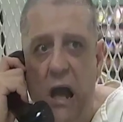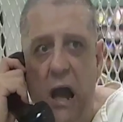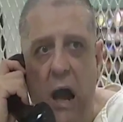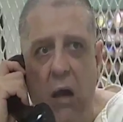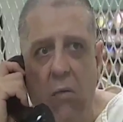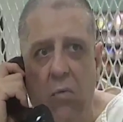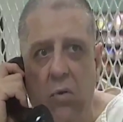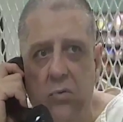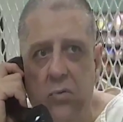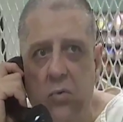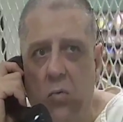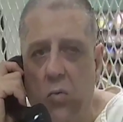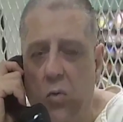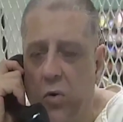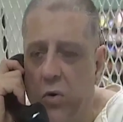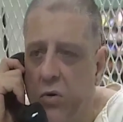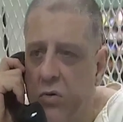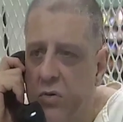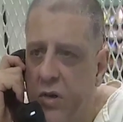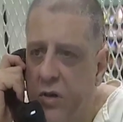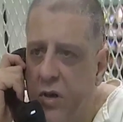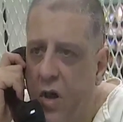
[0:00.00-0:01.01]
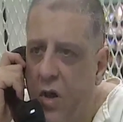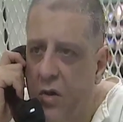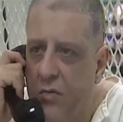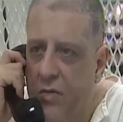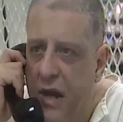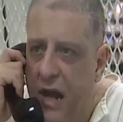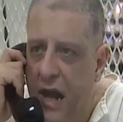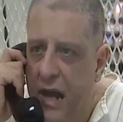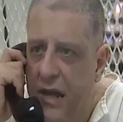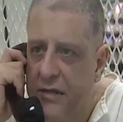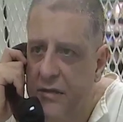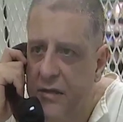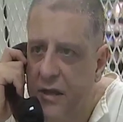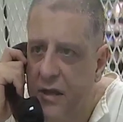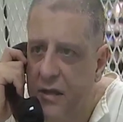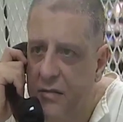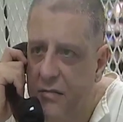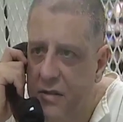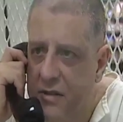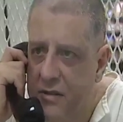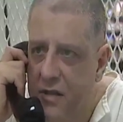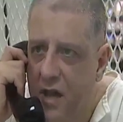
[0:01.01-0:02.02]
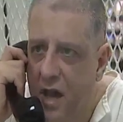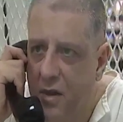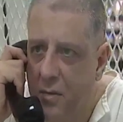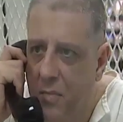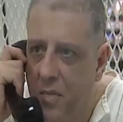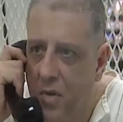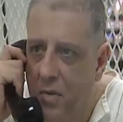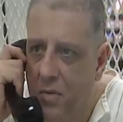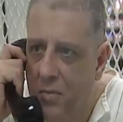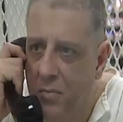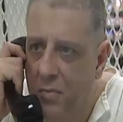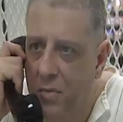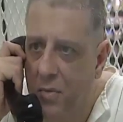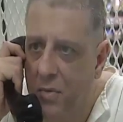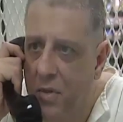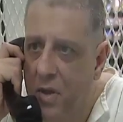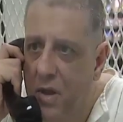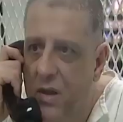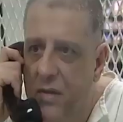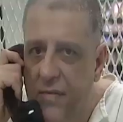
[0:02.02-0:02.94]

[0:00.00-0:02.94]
I want the world to know that Hank Skinner is not a murderer.